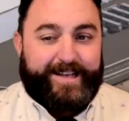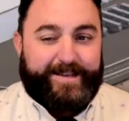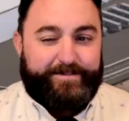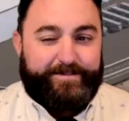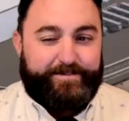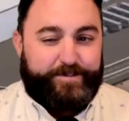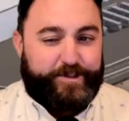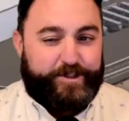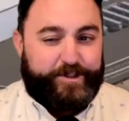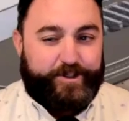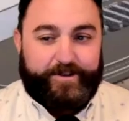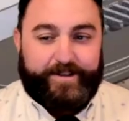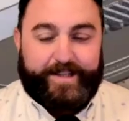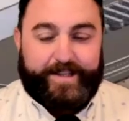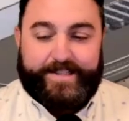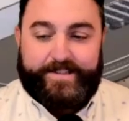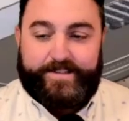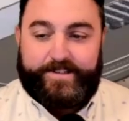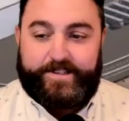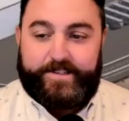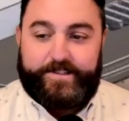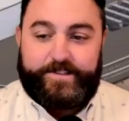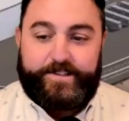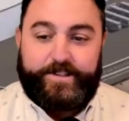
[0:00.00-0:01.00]
I'm sure
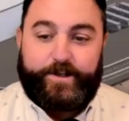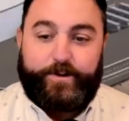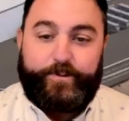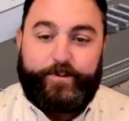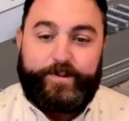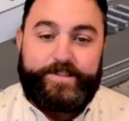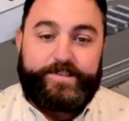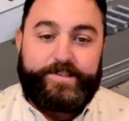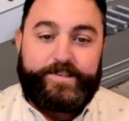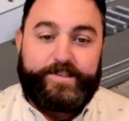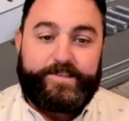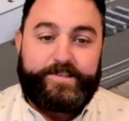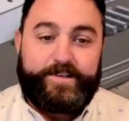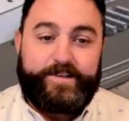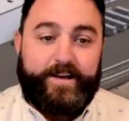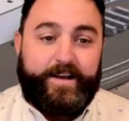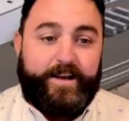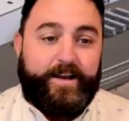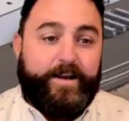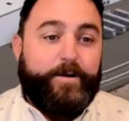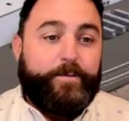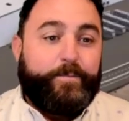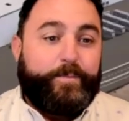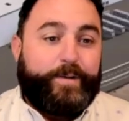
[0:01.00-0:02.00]
that's just a coincidence,
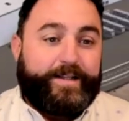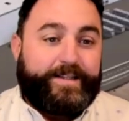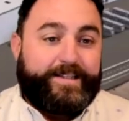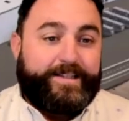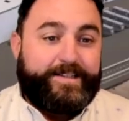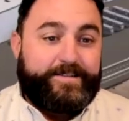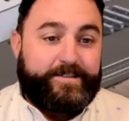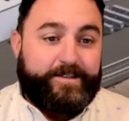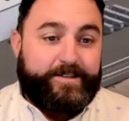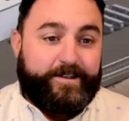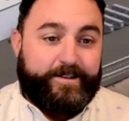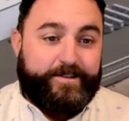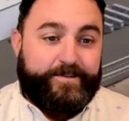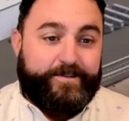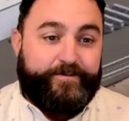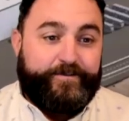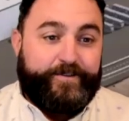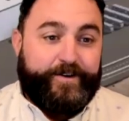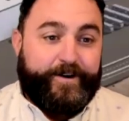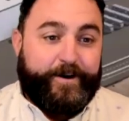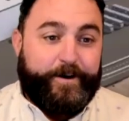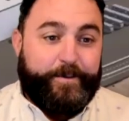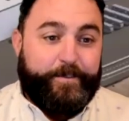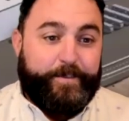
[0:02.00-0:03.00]
but this looks
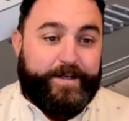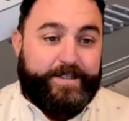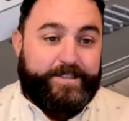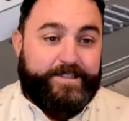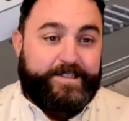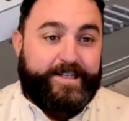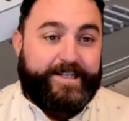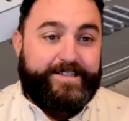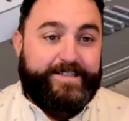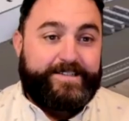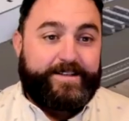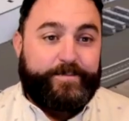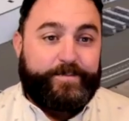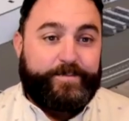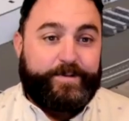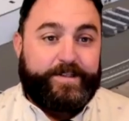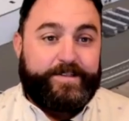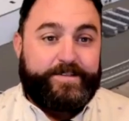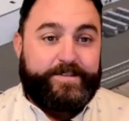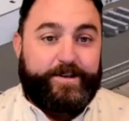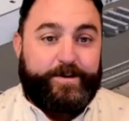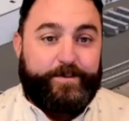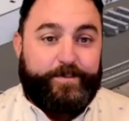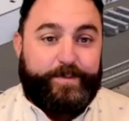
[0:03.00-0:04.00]
very much like something
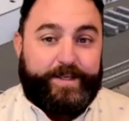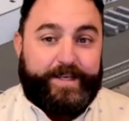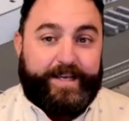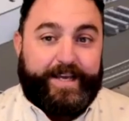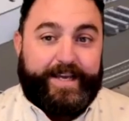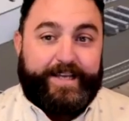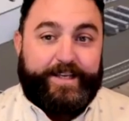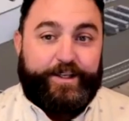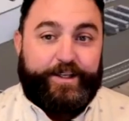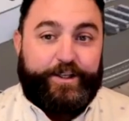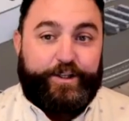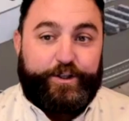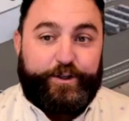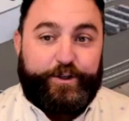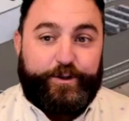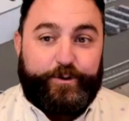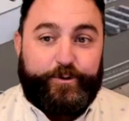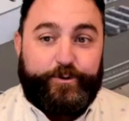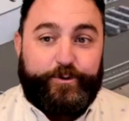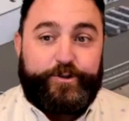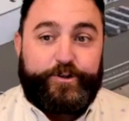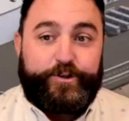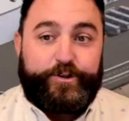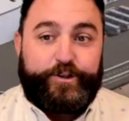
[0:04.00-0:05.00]
that's going to be a
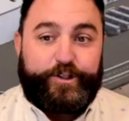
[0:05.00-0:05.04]
huge,